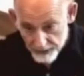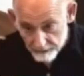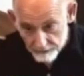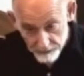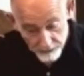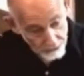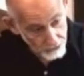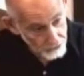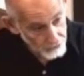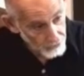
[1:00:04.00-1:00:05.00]
everything
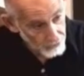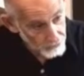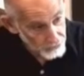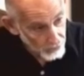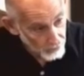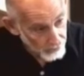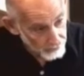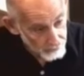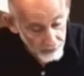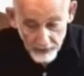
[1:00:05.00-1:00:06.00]
just continues to go out.
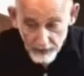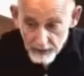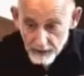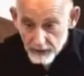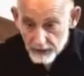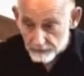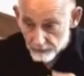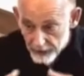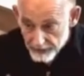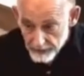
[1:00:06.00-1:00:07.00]
If
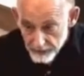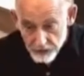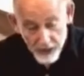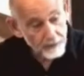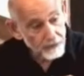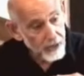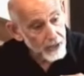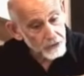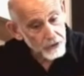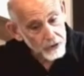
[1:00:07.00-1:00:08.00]
you're at the escape
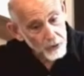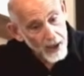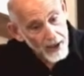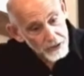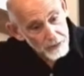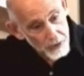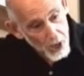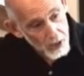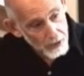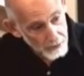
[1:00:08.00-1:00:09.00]
velocity, you
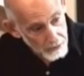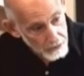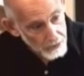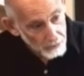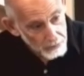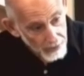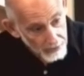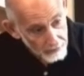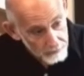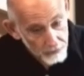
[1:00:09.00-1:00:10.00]
asymptotically slow
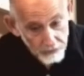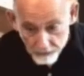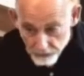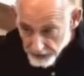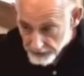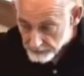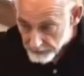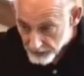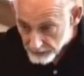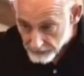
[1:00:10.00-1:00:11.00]
down, the universe
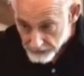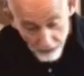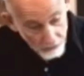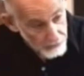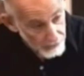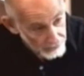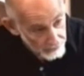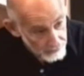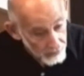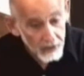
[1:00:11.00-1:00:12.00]
asymptotically slows
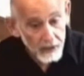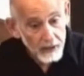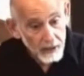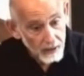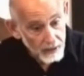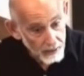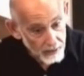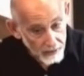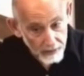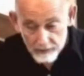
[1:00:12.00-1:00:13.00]
down,
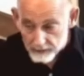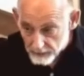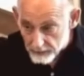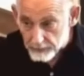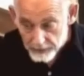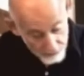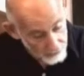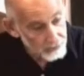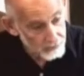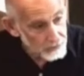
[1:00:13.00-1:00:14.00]
and, uh, but
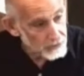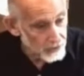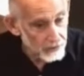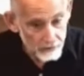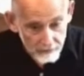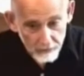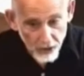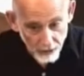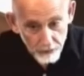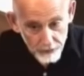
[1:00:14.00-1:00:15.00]
still
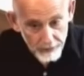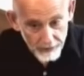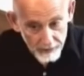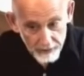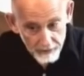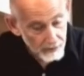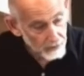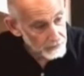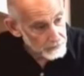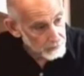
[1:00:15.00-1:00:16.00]
logarithmically
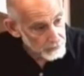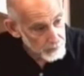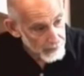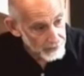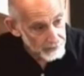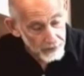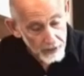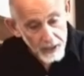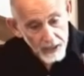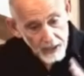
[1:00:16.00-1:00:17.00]
continues to expand.
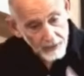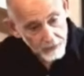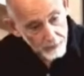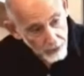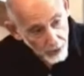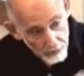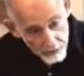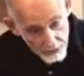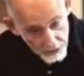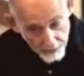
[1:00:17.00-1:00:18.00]
If you're below the
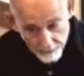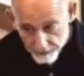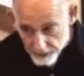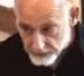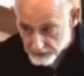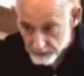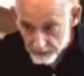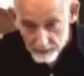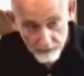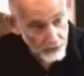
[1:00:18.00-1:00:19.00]
escape velocity,
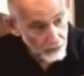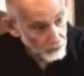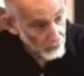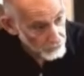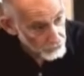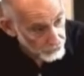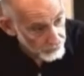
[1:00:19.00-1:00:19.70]
then you crunch.